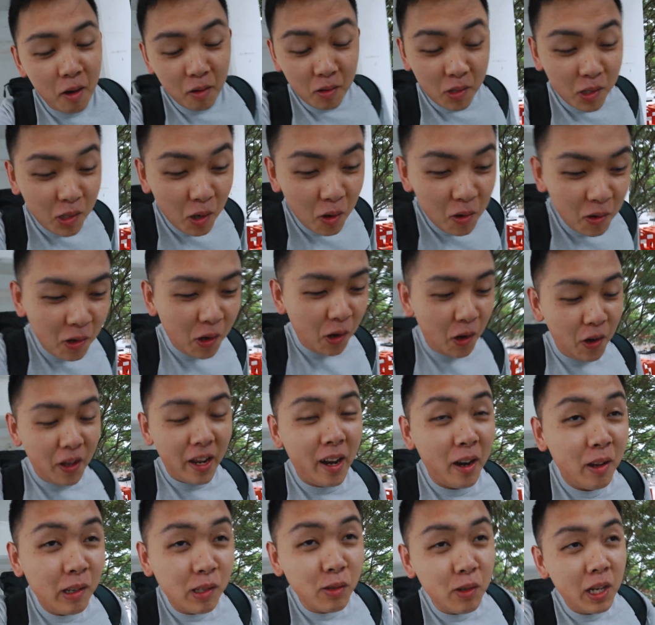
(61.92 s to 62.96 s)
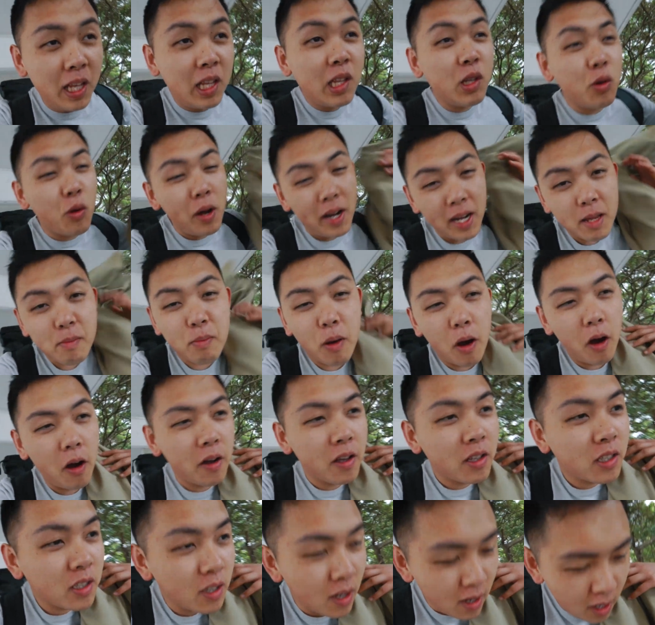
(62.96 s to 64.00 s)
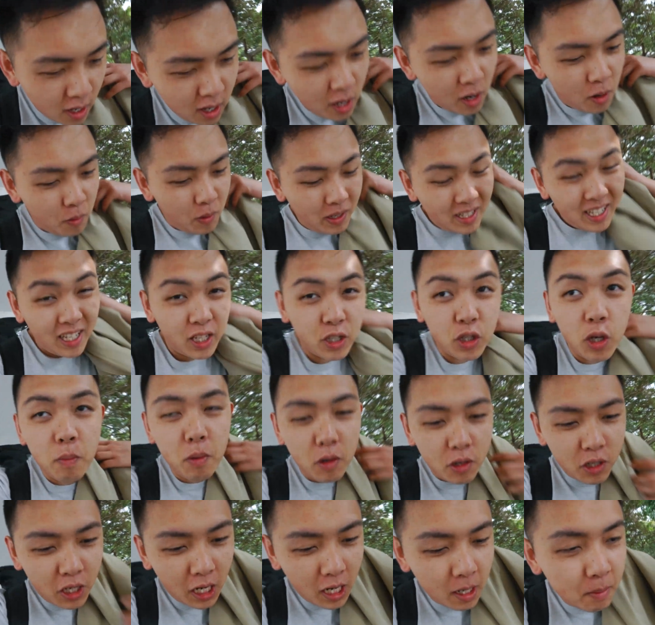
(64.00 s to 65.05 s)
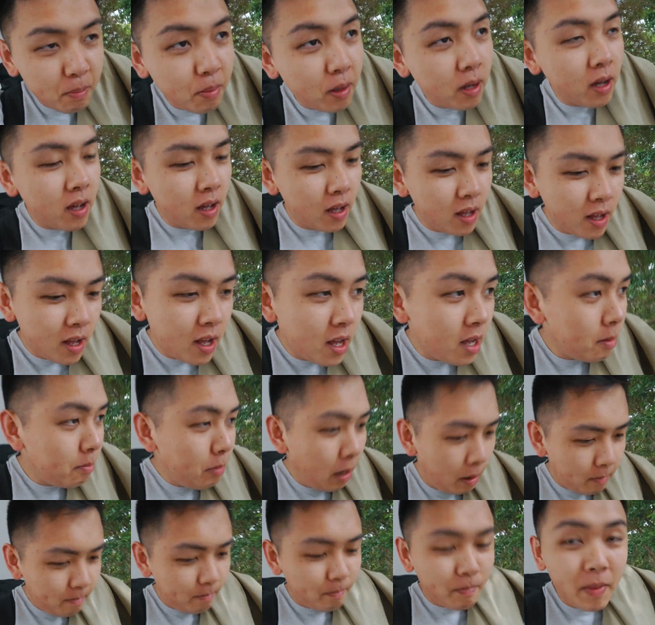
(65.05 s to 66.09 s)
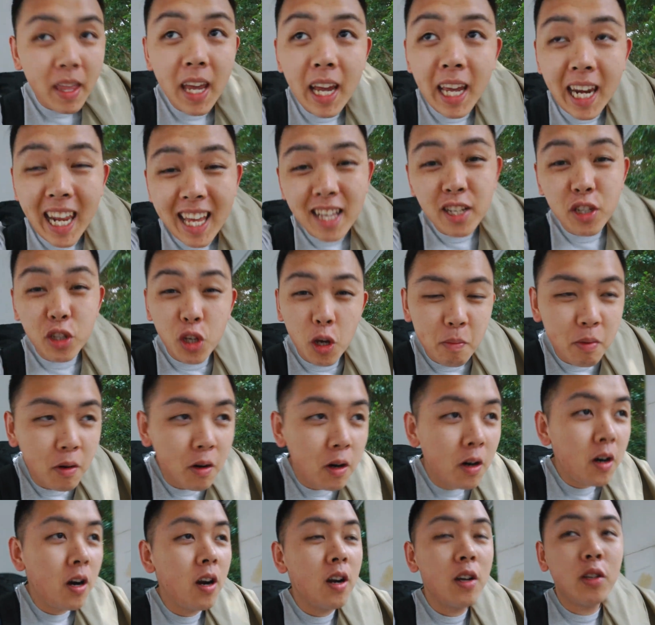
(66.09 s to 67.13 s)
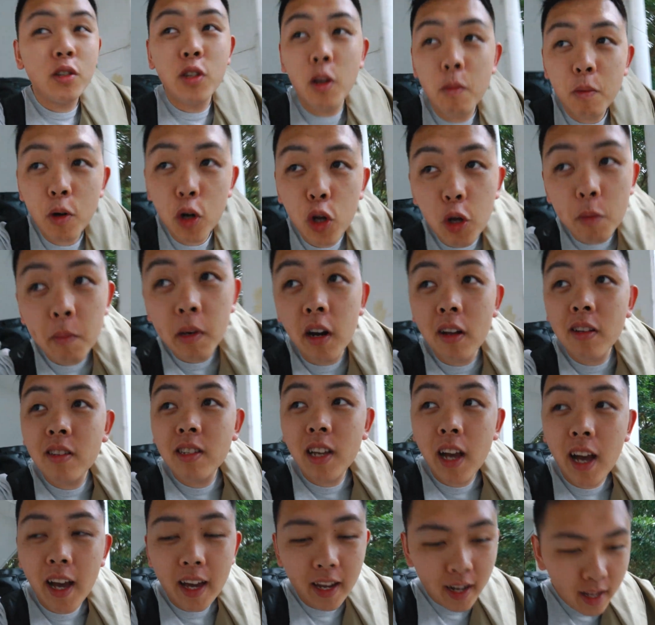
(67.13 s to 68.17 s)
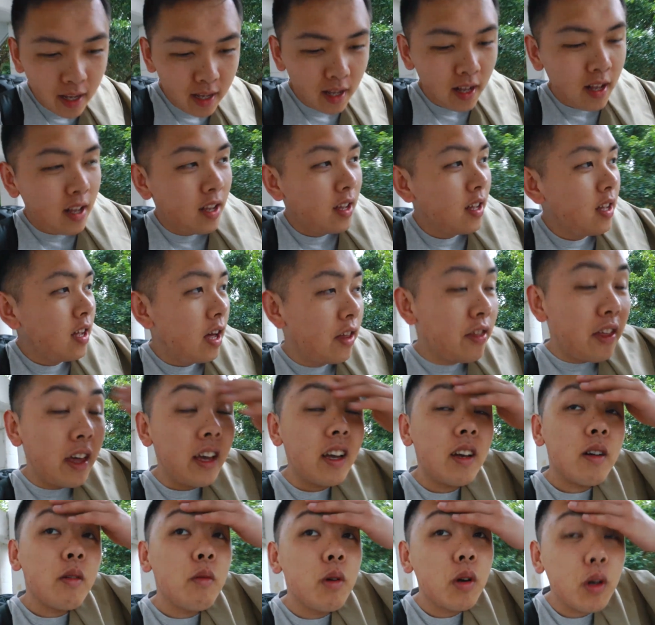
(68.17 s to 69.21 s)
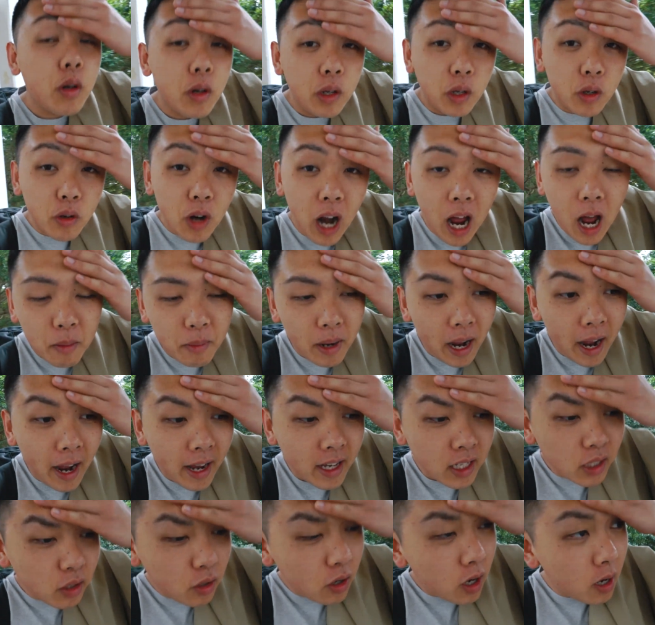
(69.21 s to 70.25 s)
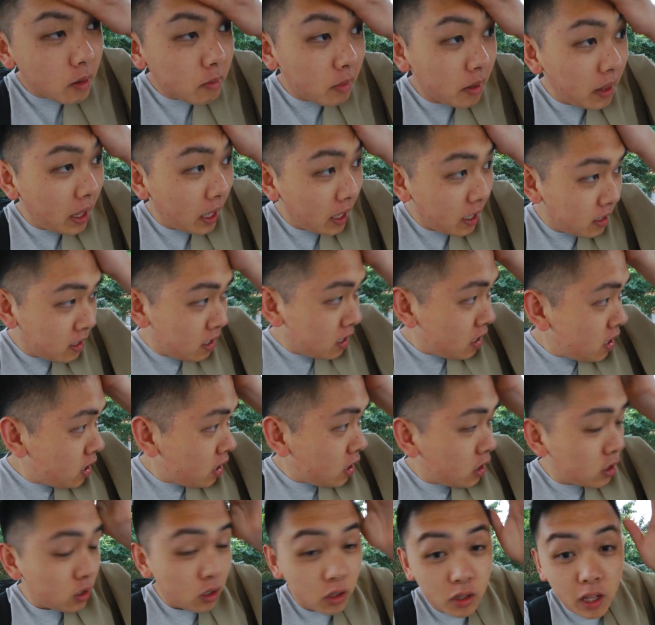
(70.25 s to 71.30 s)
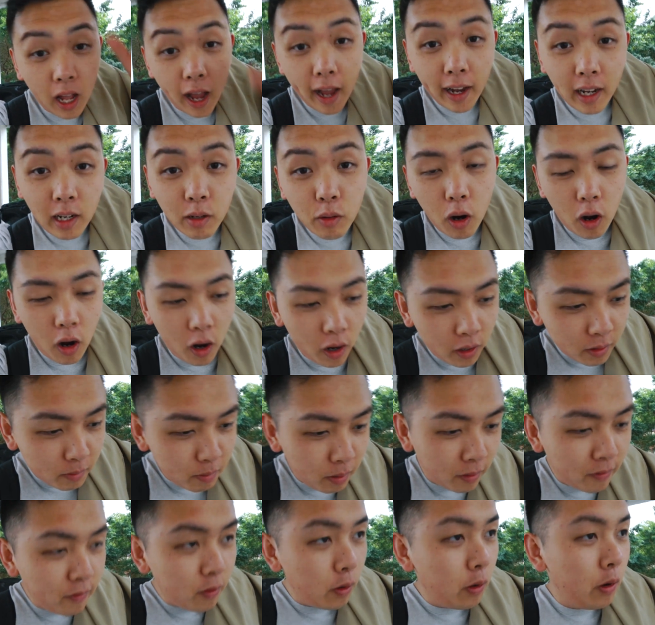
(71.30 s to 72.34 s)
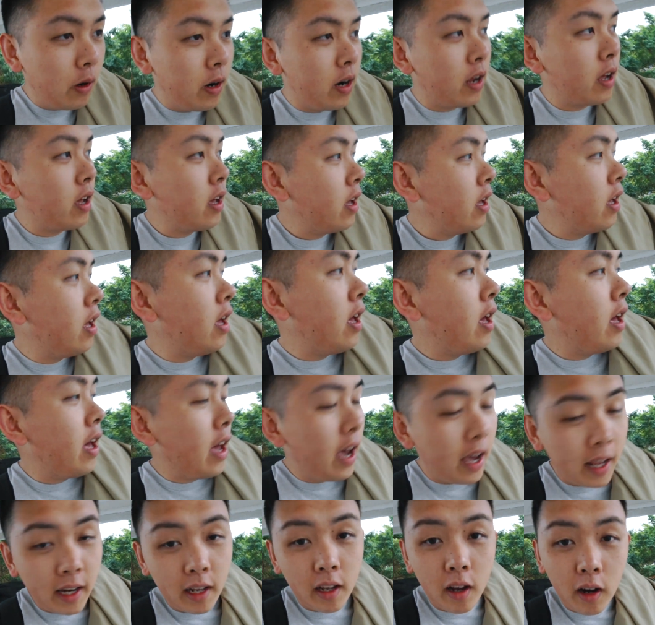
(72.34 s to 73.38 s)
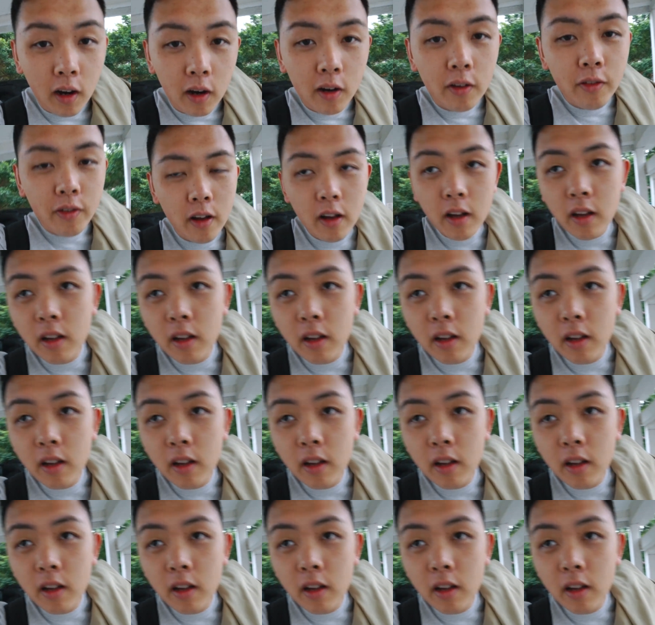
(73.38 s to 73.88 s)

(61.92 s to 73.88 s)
It was so good and it was only £20, which is super cheap, but it is super, super humid outside. I think we're gonna grab ice cream and then just hang around before heading off.